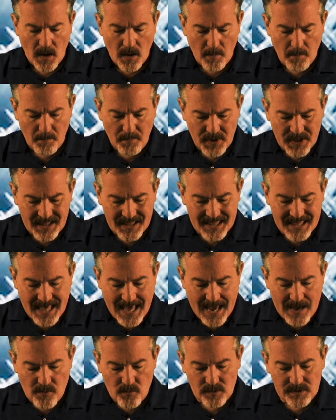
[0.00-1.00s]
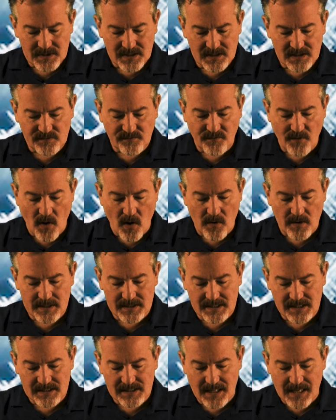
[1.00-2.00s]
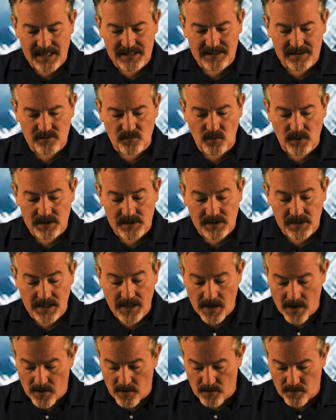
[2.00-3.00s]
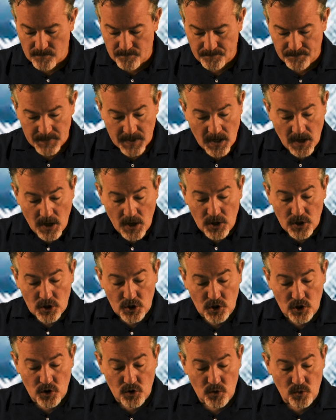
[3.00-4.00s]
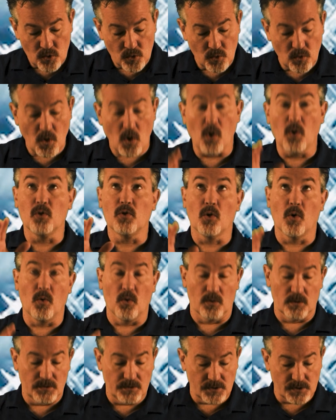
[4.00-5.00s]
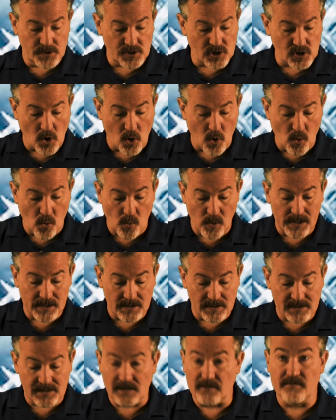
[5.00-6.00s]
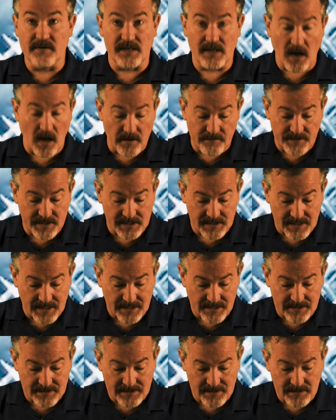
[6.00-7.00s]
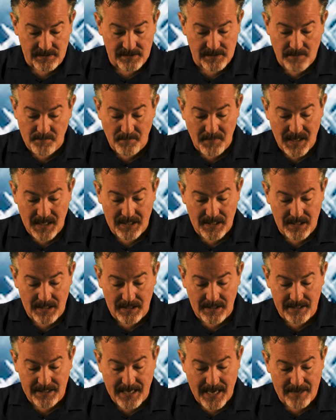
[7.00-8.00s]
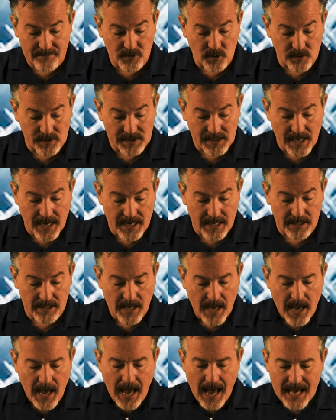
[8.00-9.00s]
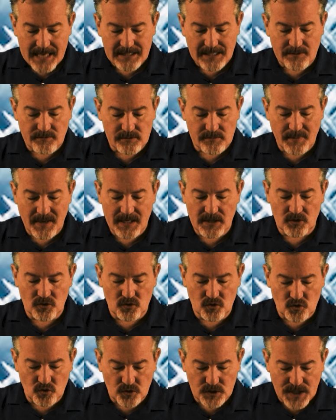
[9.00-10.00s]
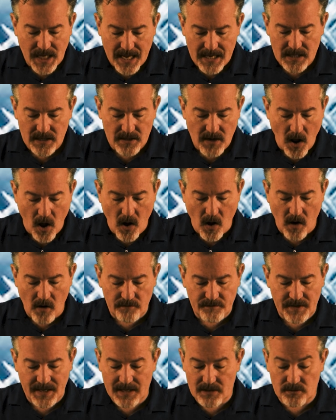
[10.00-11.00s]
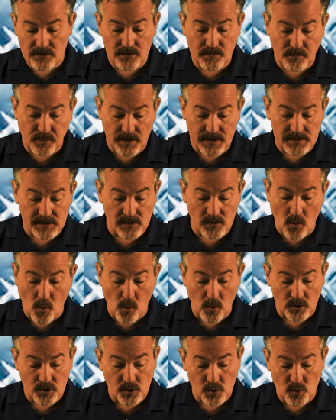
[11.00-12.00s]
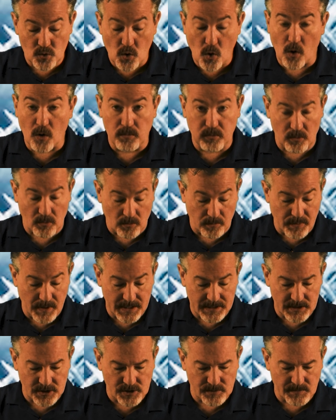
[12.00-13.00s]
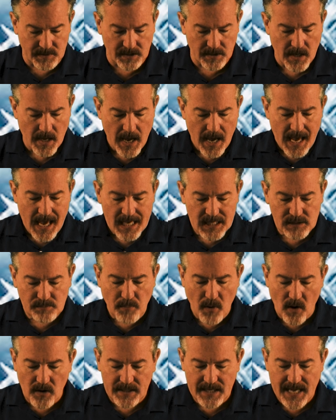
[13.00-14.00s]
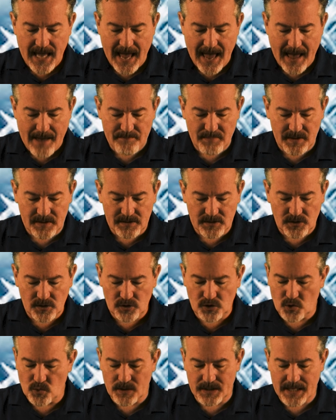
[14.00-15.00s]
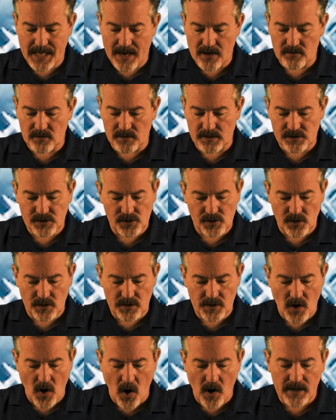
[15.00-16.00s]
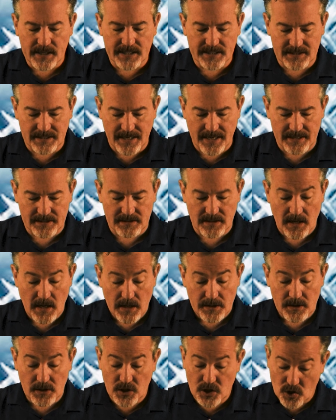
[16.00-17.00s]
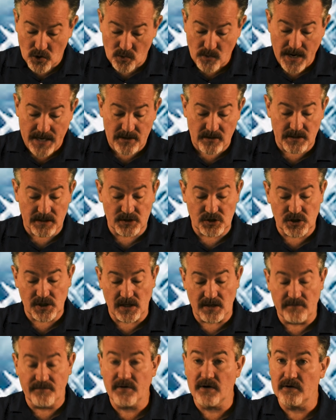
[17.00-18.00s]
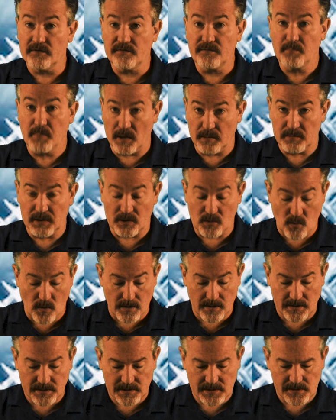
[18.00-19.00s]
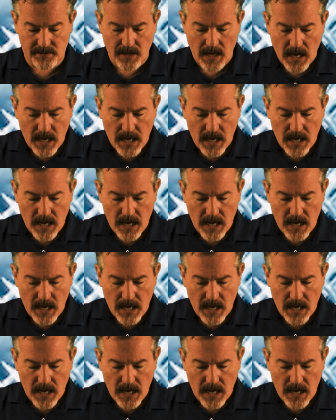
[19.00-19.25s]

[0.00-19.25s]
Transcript: But that was as far as his lesson was to go. You, O Lord, the sole witness of his innocence, immediately came to his aid. As he was being taken off either to prison or to corporal punishment, his party happened to encounter a certain architect, the curator in chief of public works.